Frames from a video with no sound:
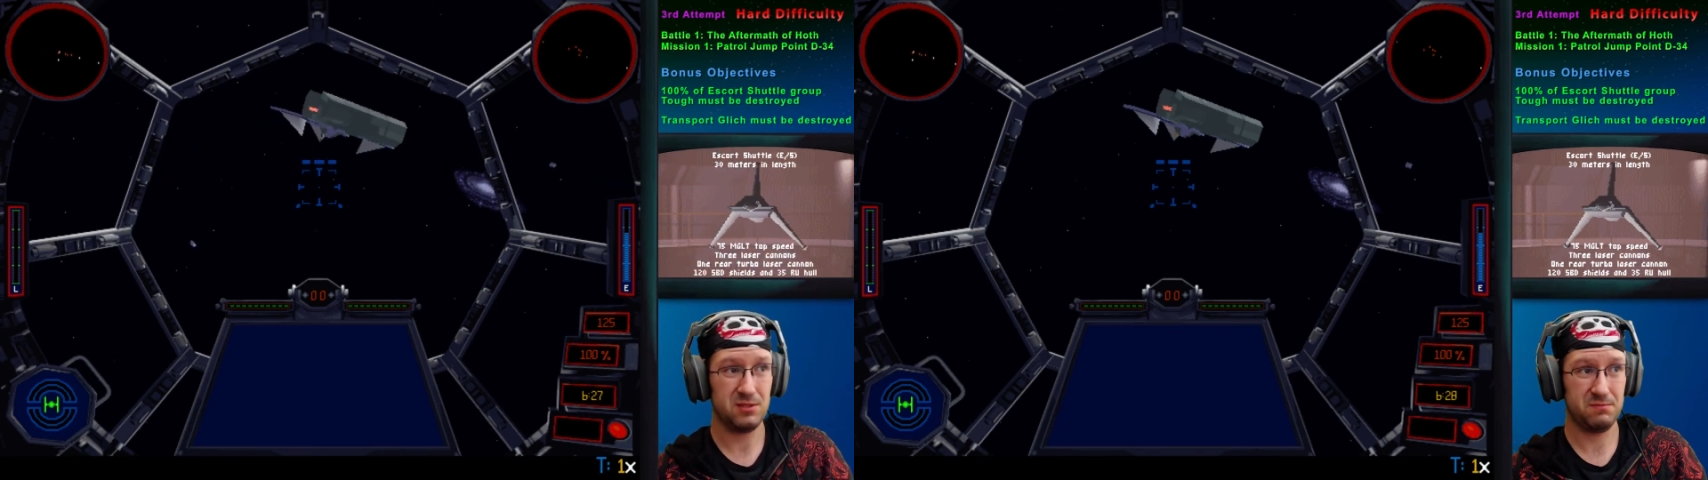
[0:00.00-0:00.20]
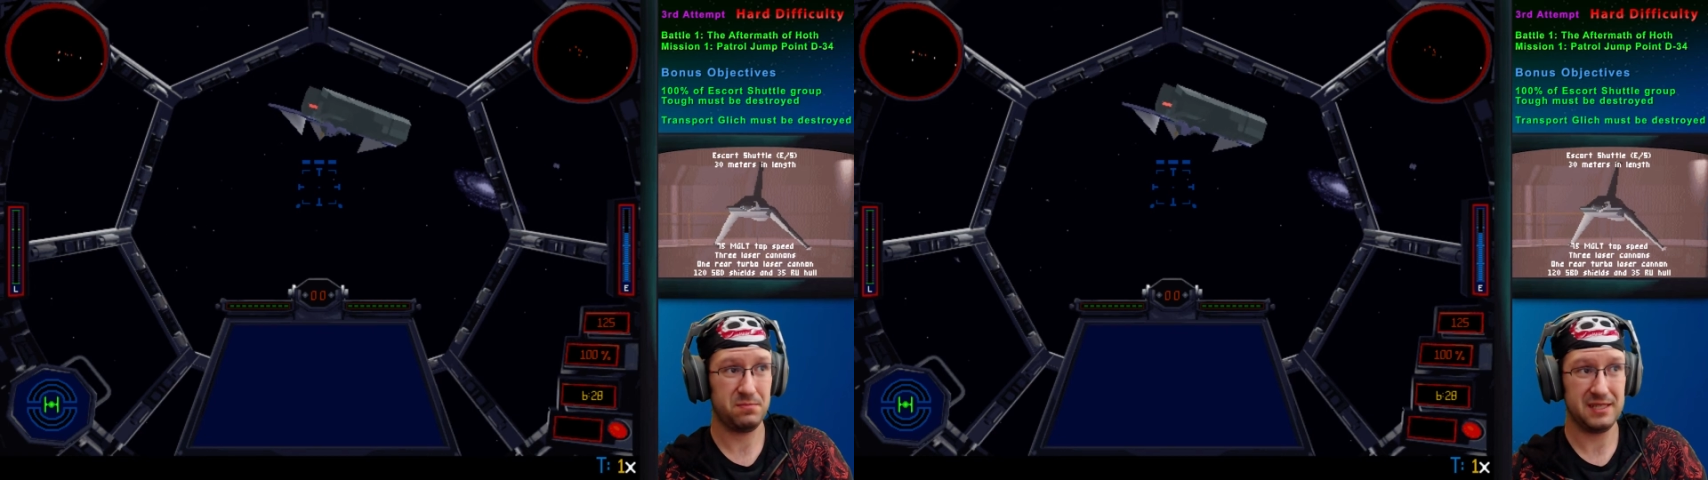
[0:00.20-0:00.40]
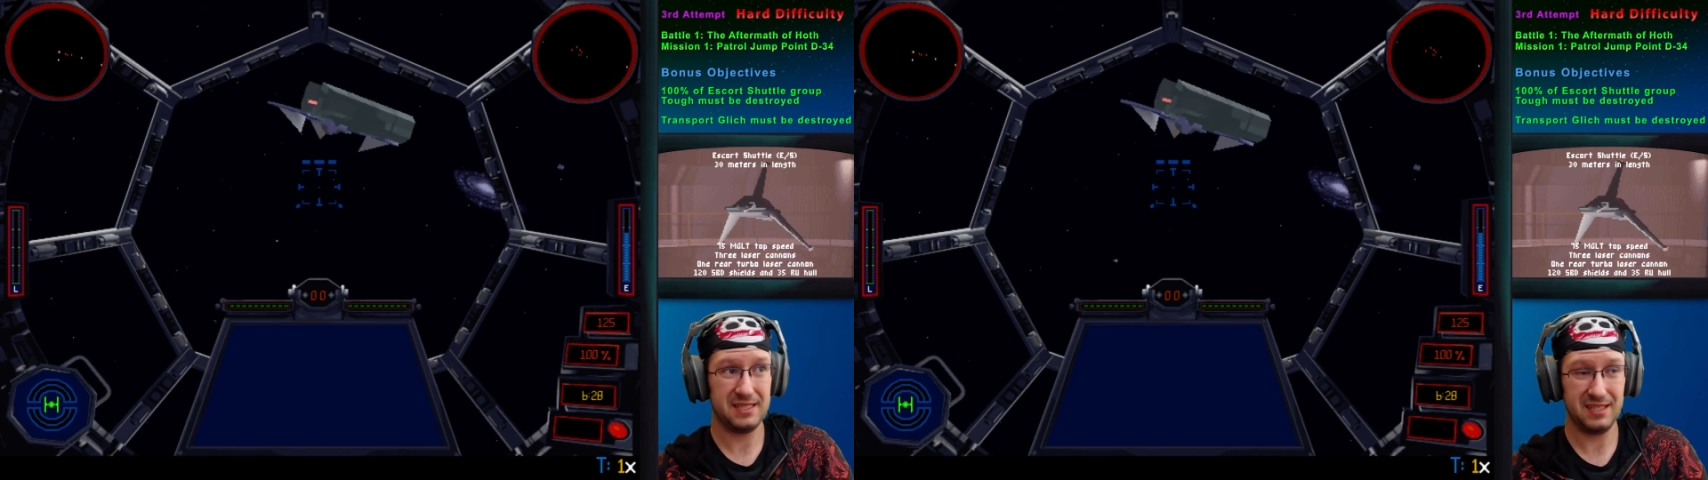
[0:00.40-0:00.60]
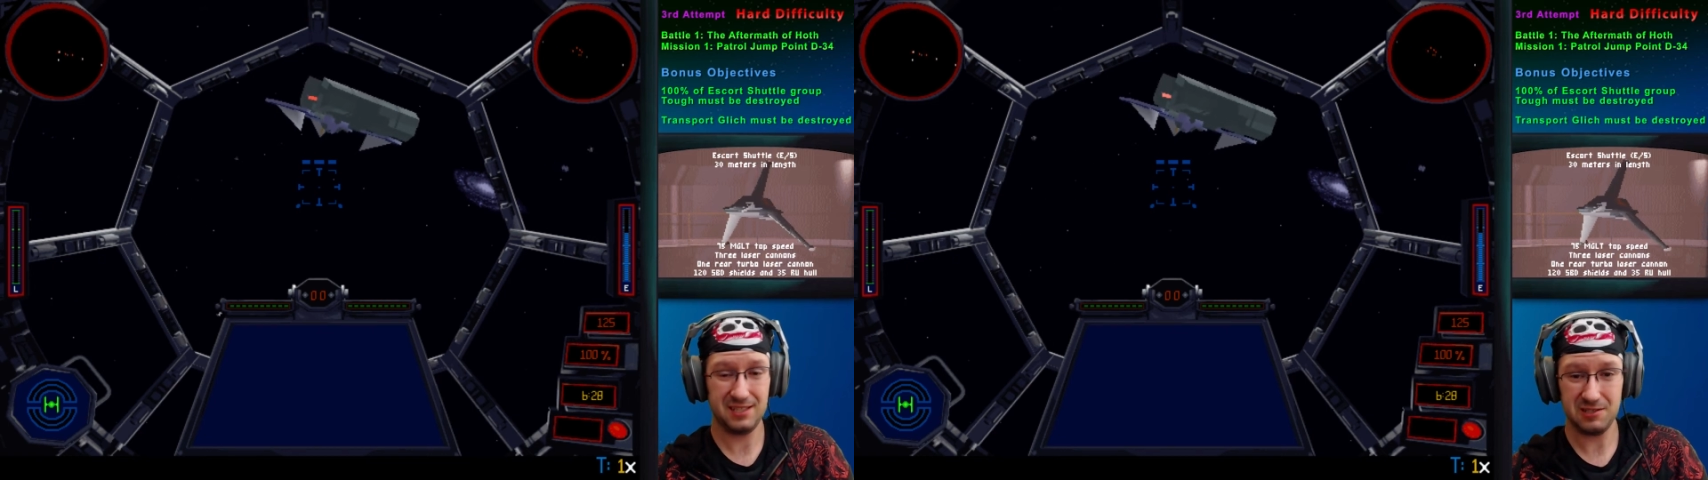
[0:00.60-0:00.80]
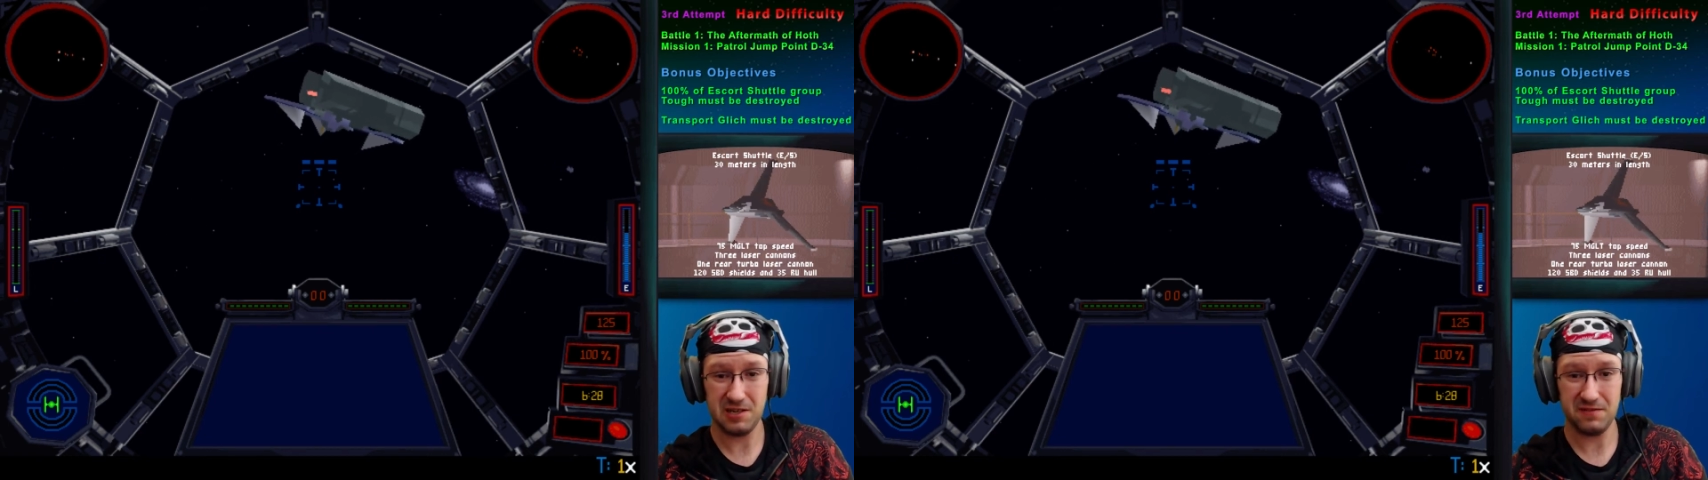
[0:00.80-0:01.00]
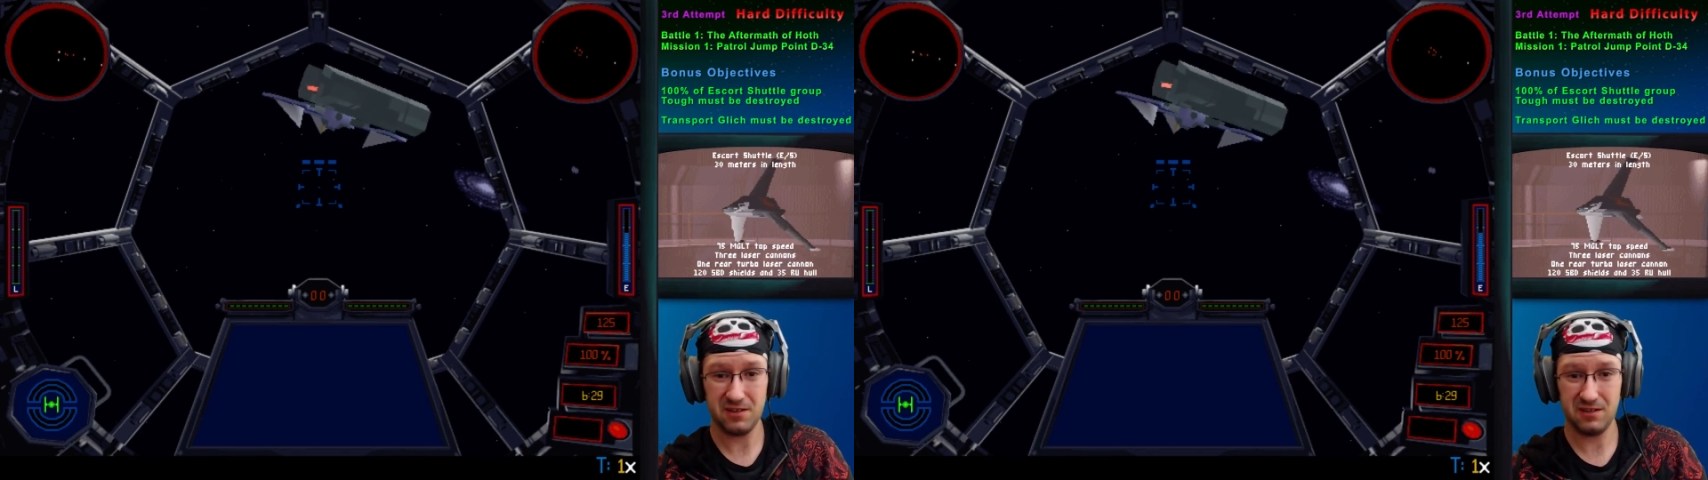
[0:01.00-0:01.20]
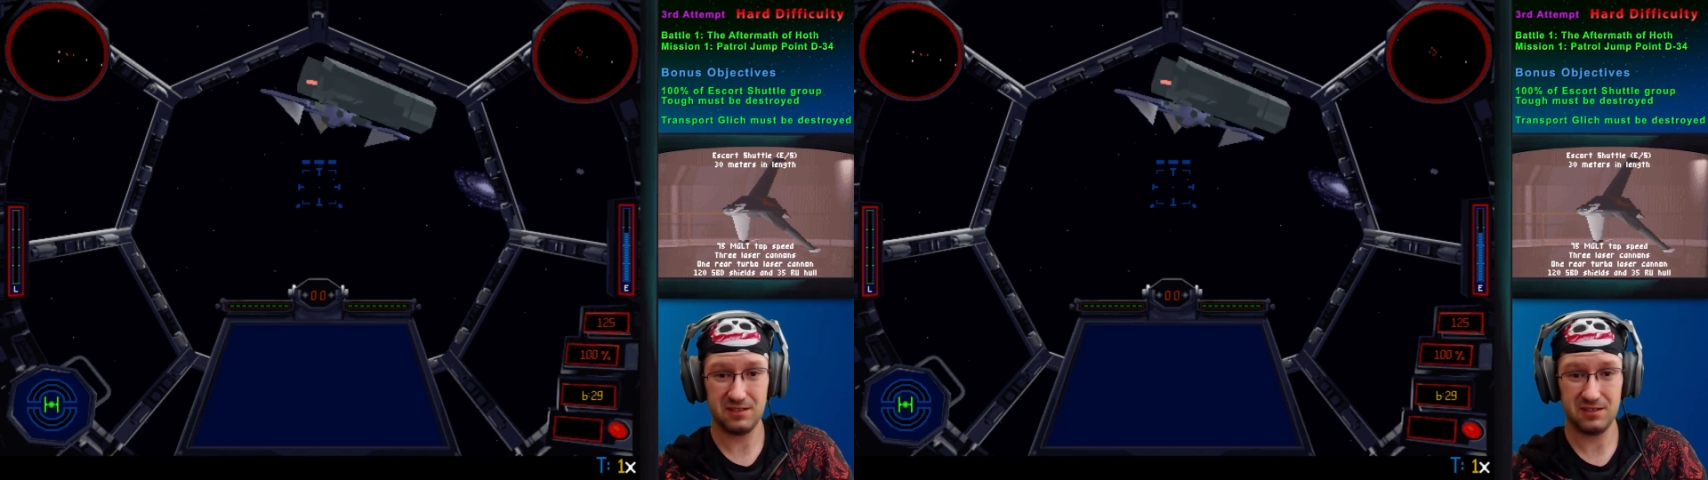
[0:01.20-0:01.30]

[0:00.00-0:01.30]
especially a TIE fighter,